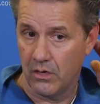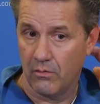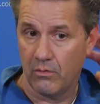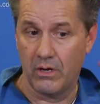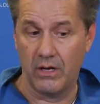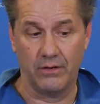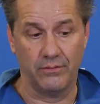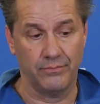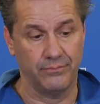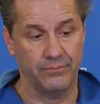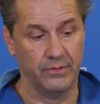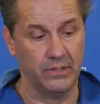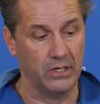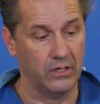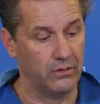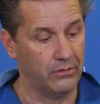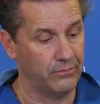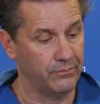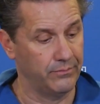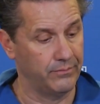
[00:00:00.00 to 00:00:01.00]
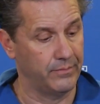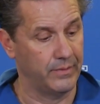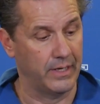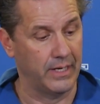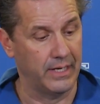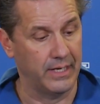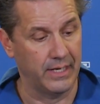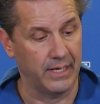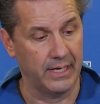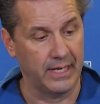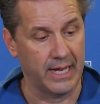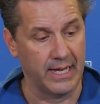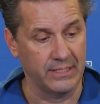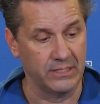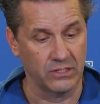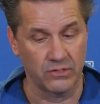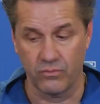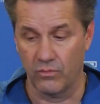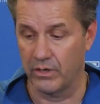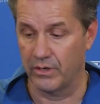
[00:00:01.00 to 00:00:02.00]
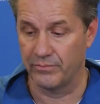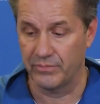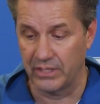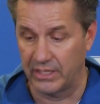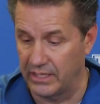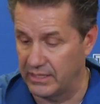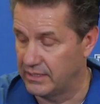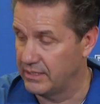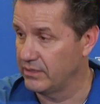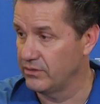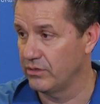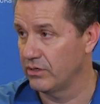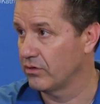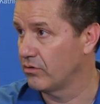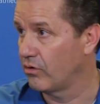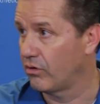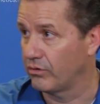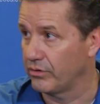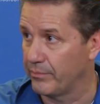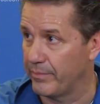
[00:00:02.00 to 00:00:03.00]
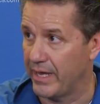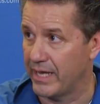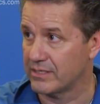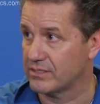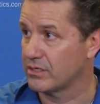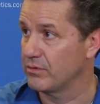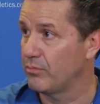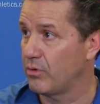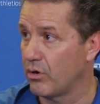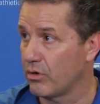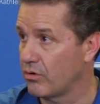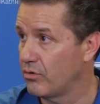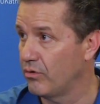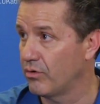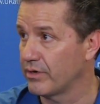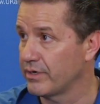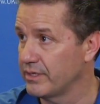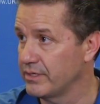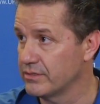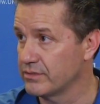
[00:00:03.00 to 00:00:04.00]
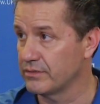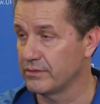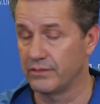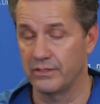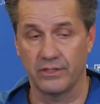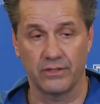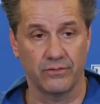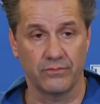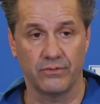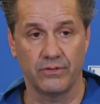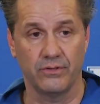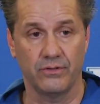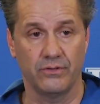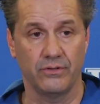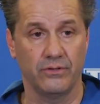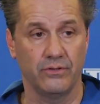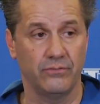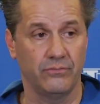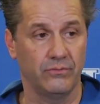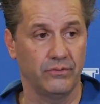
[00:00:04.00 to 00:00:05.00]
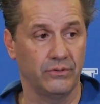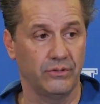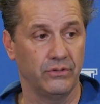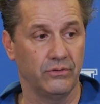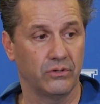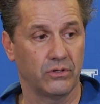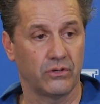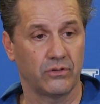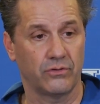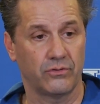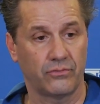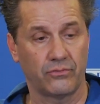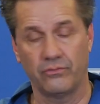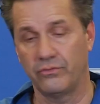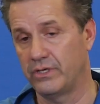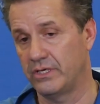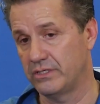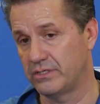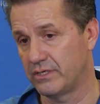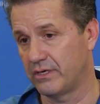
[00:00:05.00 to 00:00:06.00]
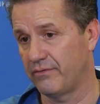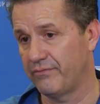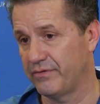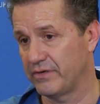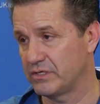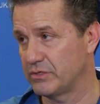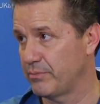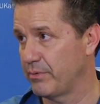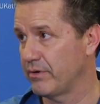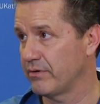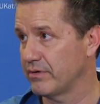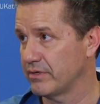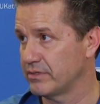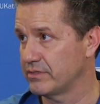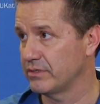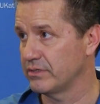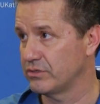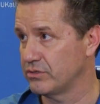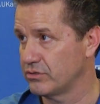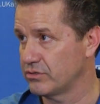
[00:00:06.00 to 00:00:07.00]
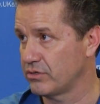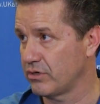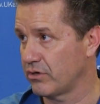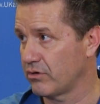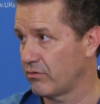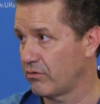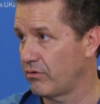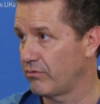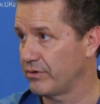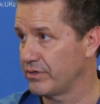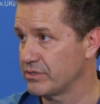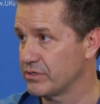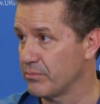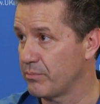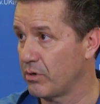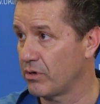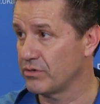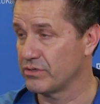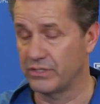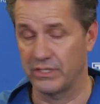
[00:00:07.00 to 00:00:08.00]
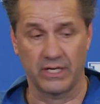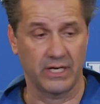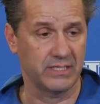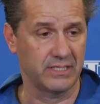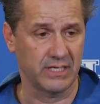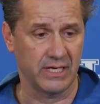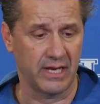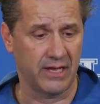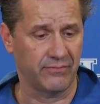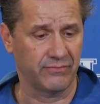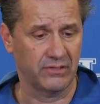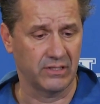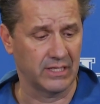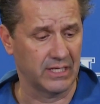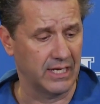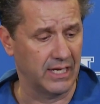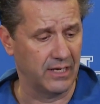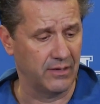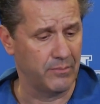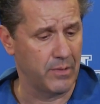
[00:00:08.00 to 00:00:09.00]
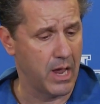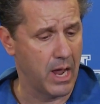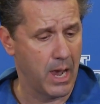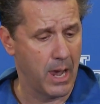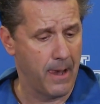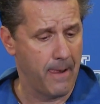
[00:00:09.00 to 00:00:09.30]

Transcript: Well, I just want him to continue to grow on the basketball court. You learn through these tough experiences. You start growing as a person. I said after the game,